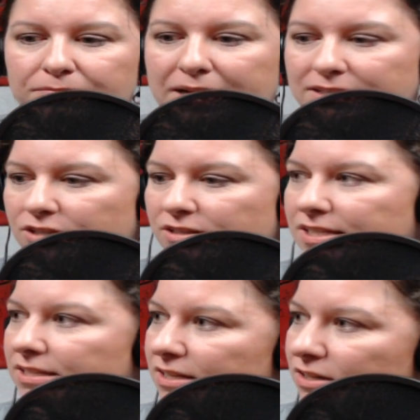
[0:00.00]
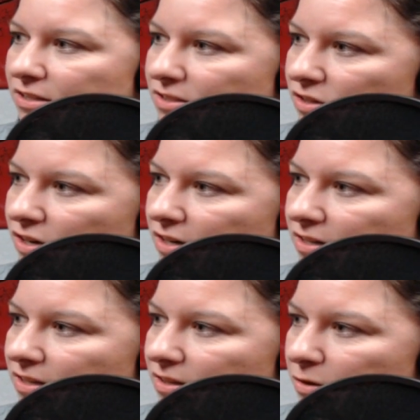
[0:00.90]
bacteria in there to
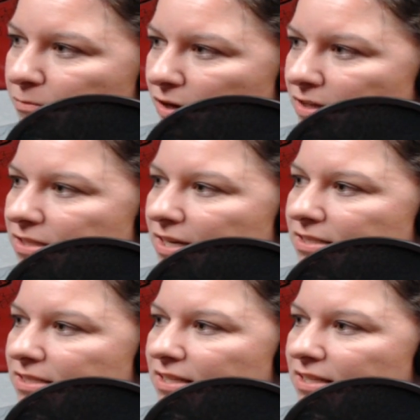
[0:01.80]
start that process,